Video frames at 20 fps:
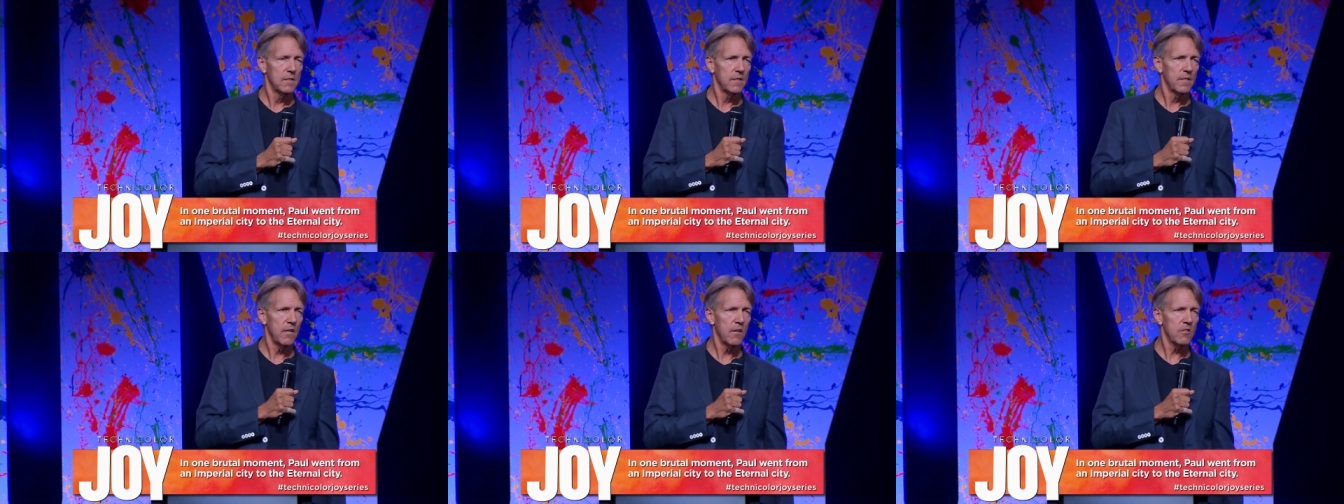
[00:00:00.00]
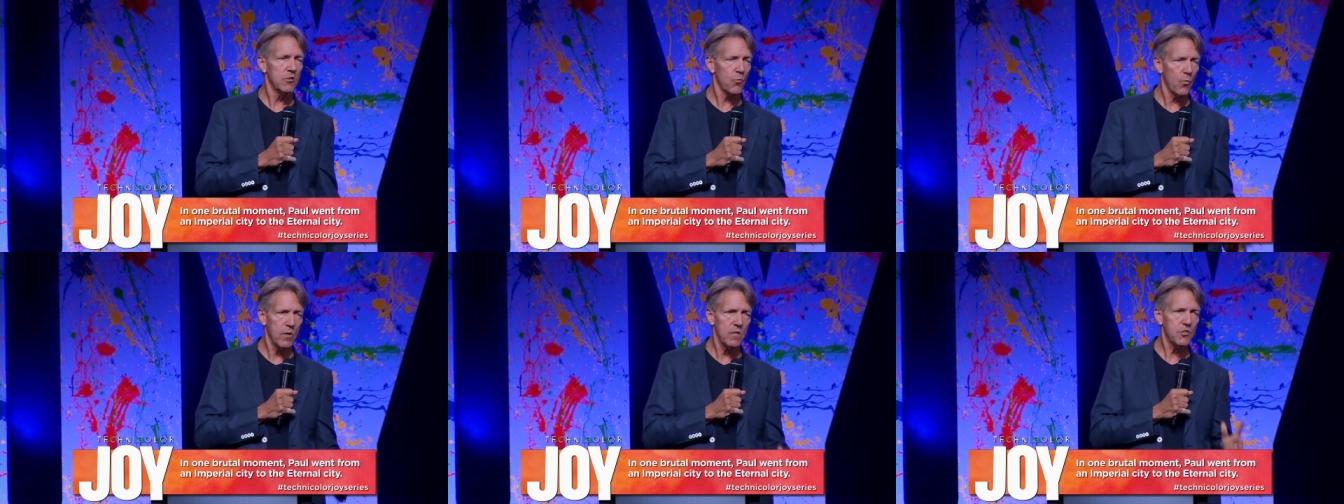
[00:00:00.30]
There
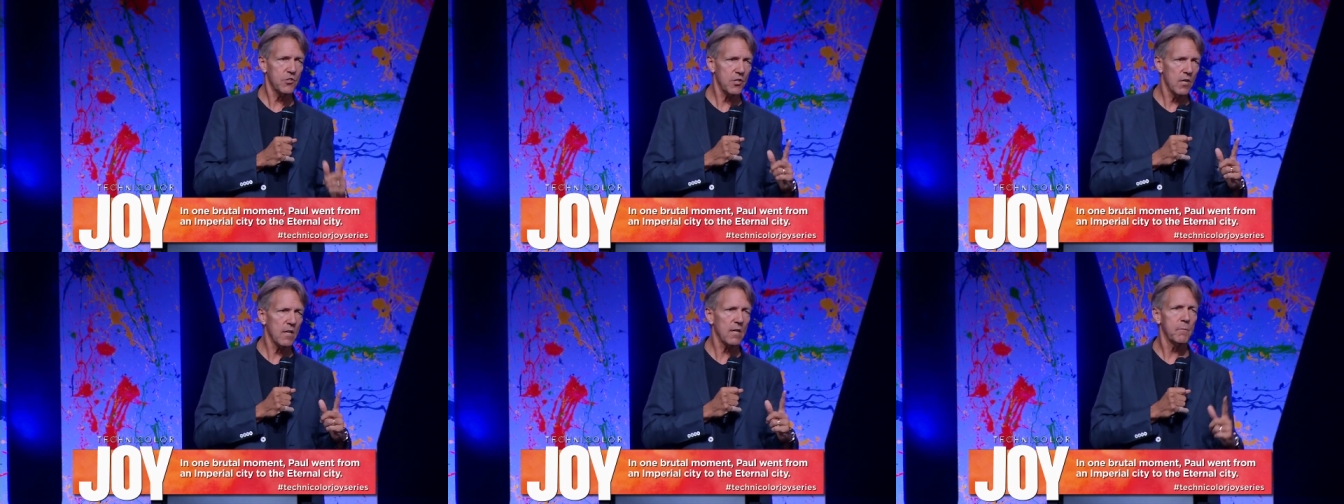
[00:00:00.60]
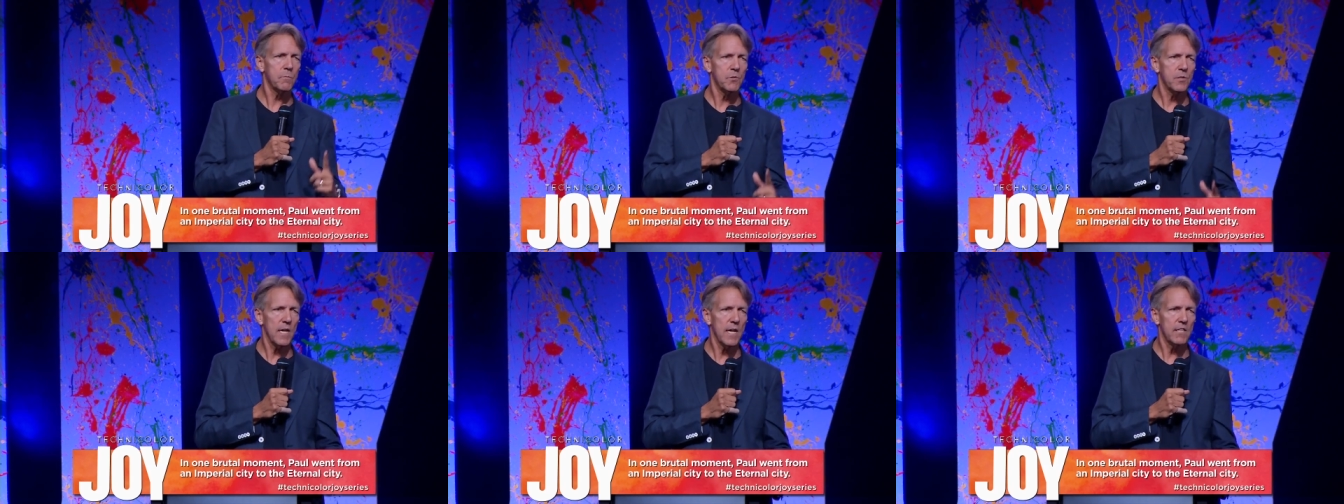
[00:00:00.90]
is one
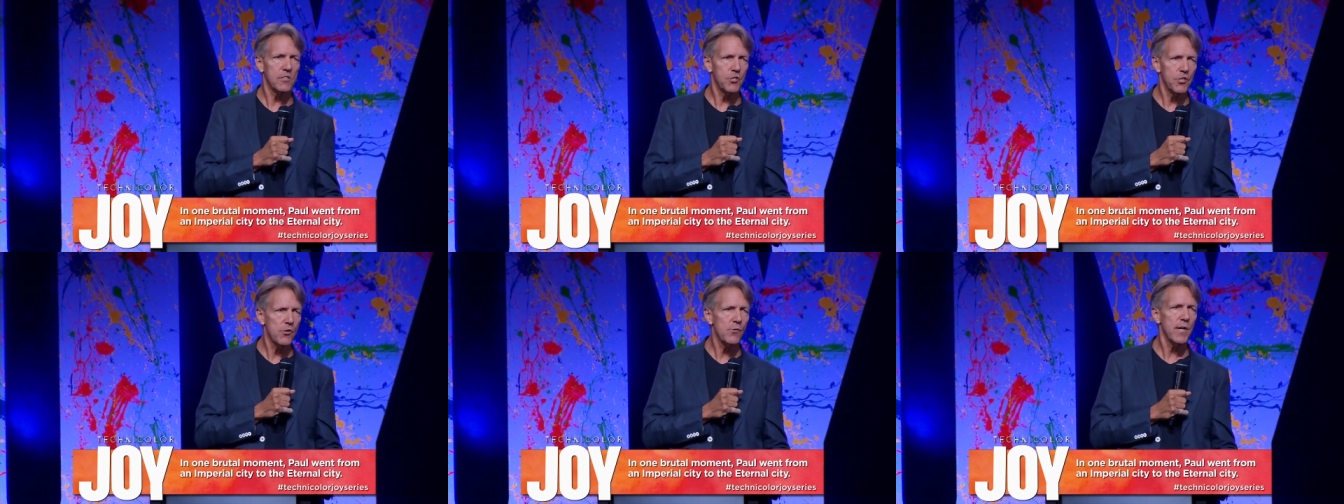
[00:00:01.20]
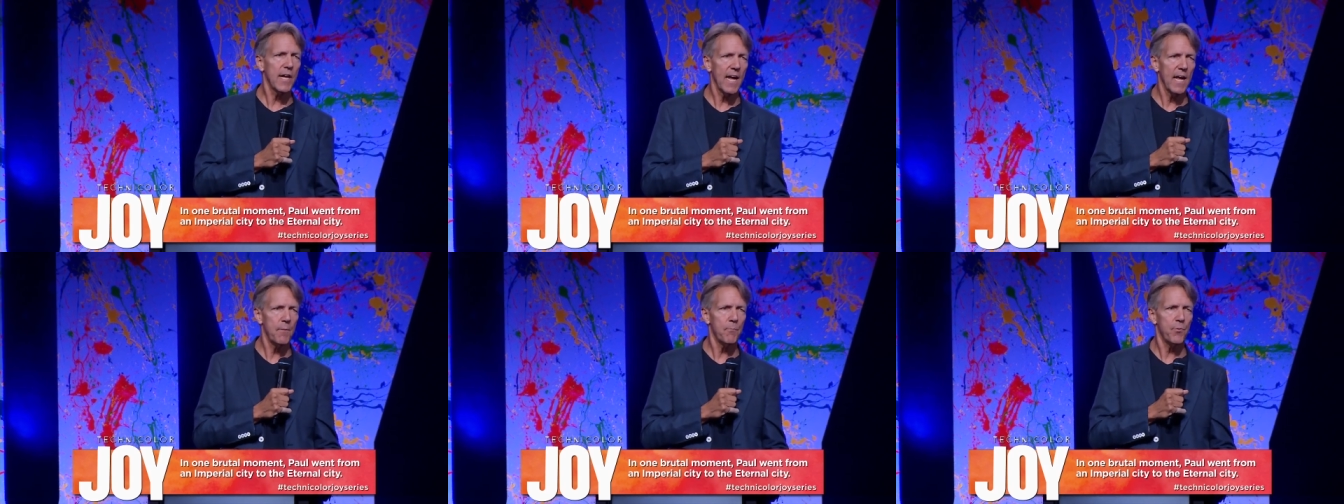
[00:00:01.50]
circumstance you
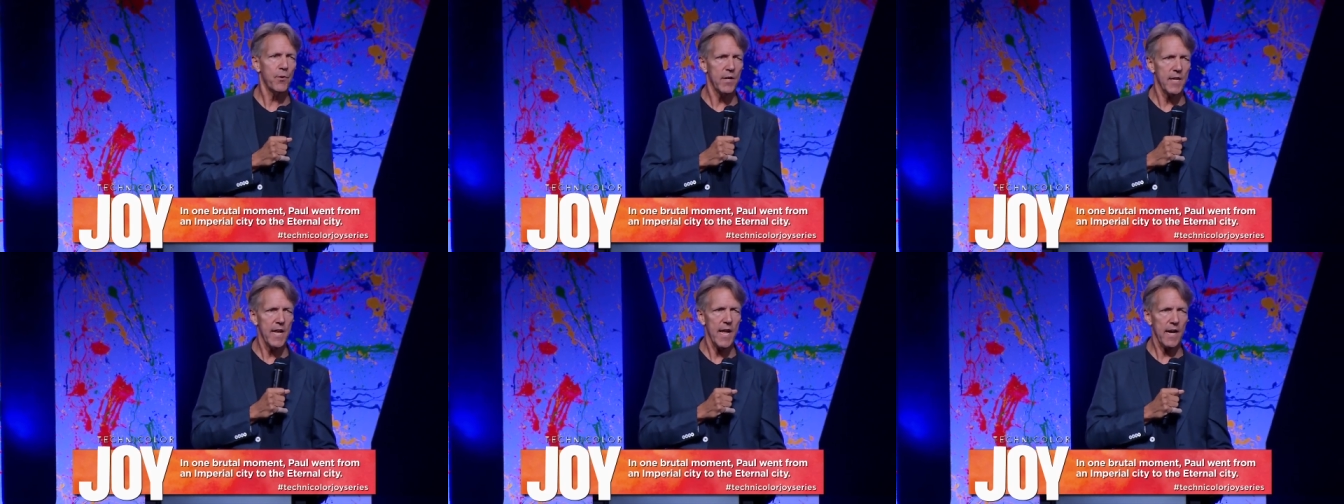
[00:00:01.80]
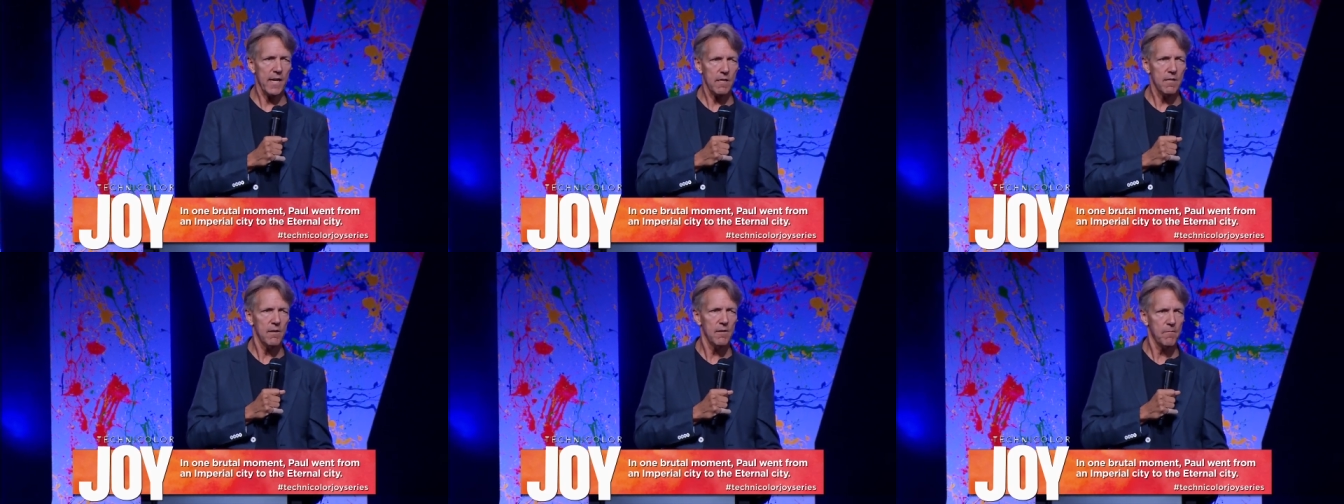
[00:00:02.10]
can
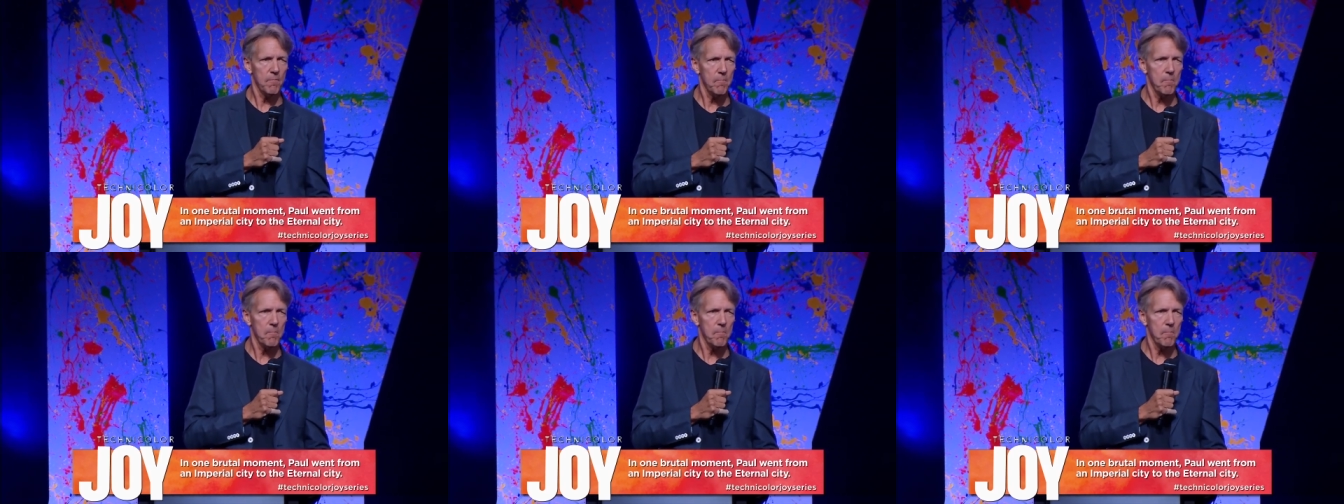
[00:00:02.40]
predict,